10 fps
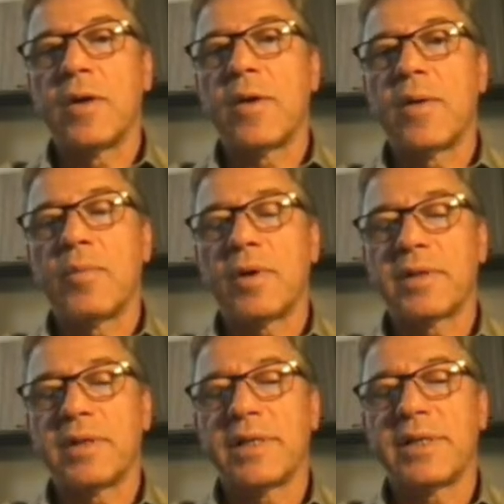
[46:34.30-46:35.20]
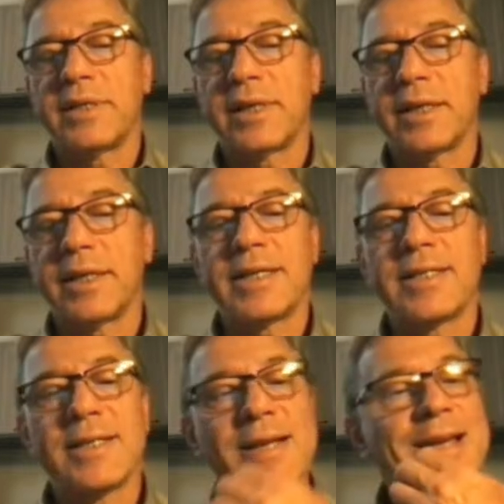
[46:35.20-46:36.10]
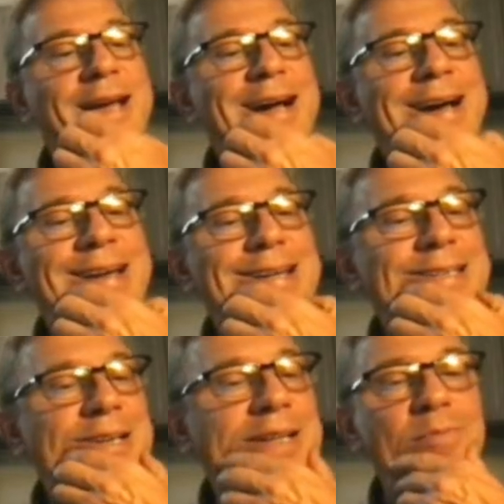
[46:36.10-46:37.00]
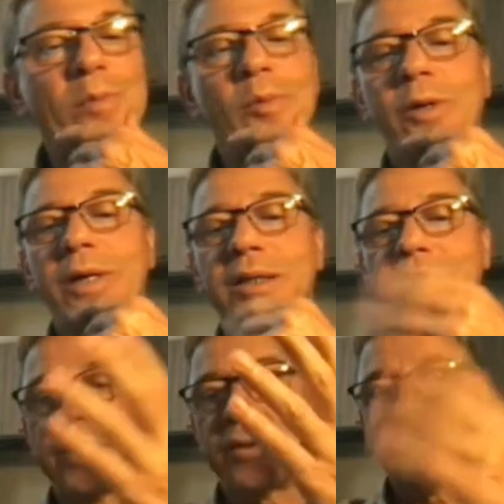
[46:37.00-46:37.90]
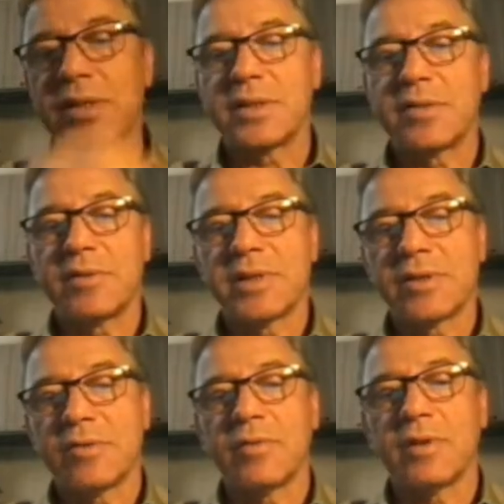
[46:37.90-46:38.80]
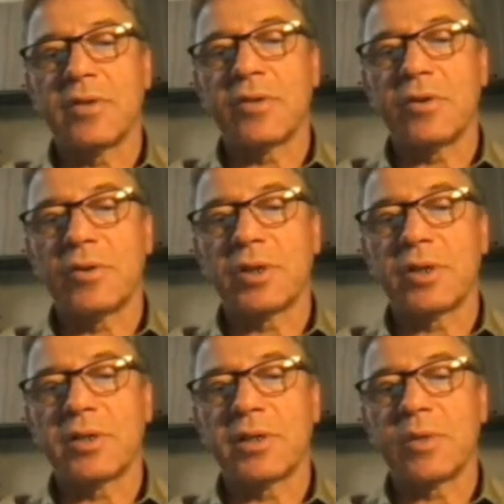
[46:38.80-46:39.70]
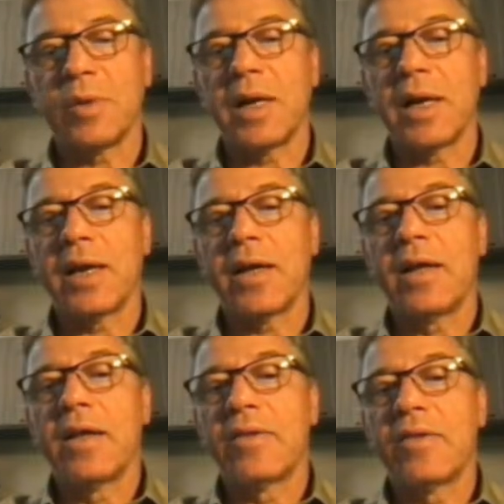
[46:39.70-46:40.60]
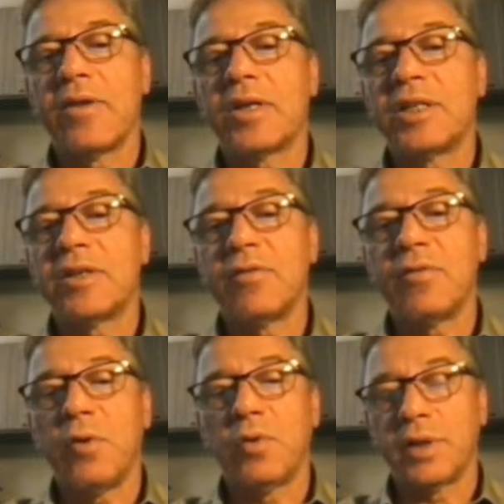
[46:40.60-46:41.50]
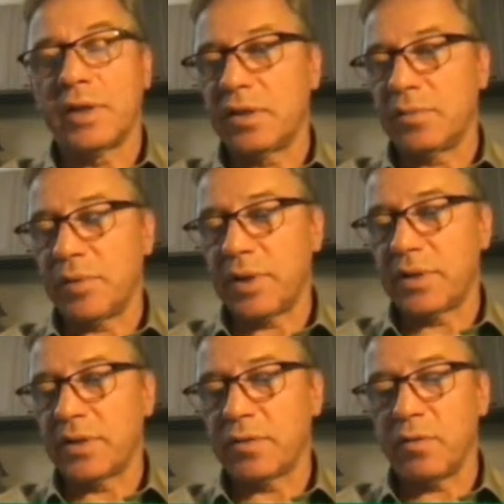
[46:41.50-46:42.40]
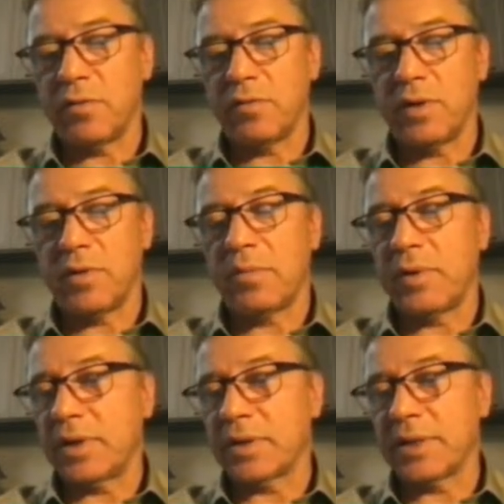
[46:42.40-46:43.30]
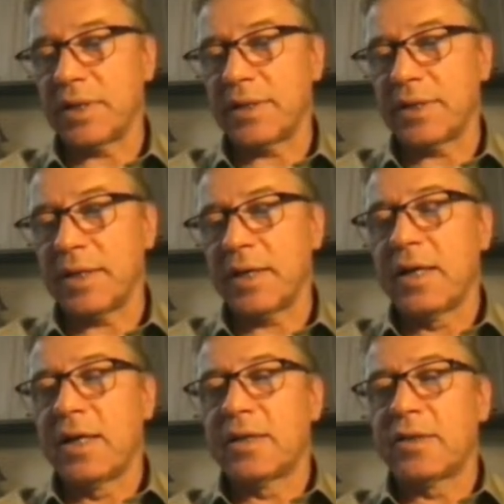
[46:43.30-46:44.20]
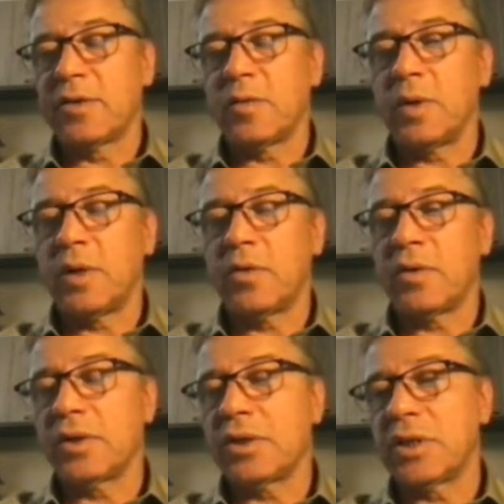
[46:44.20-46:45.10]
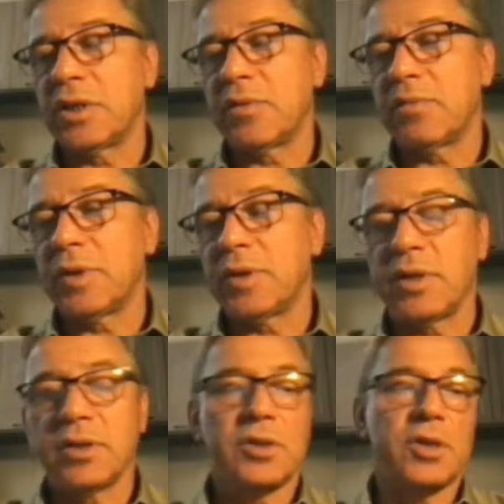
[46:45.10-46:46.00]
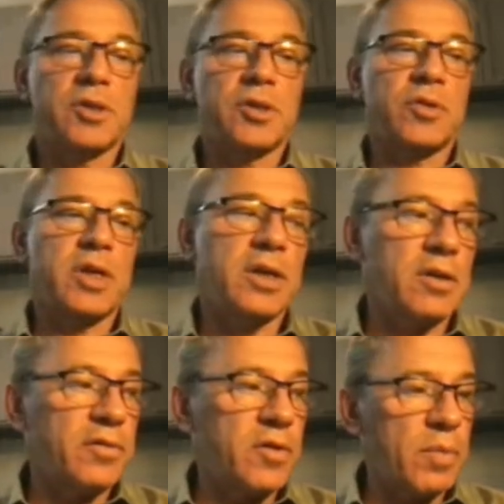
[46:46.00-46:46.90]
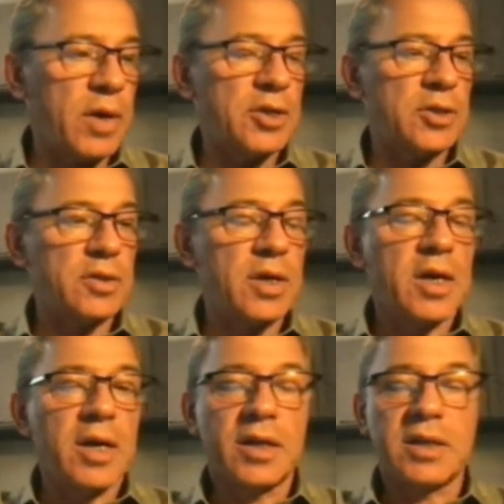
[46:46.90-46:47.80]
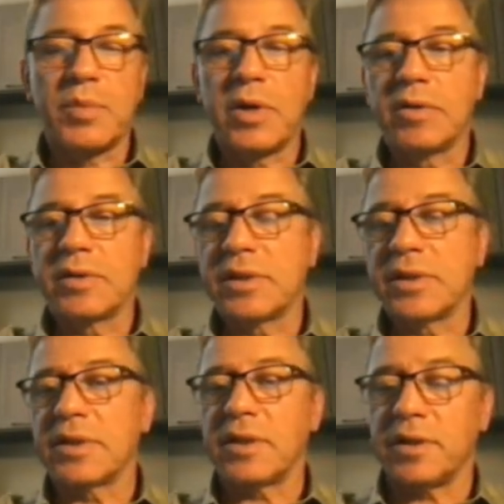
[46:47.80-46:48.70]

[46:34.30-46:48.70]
paresthesia techniques. An intralumbar blockade increases the risk of neurological sequelae 13-fold in the presence of paresthesia. So when you're inserting your needle, if your patient experiences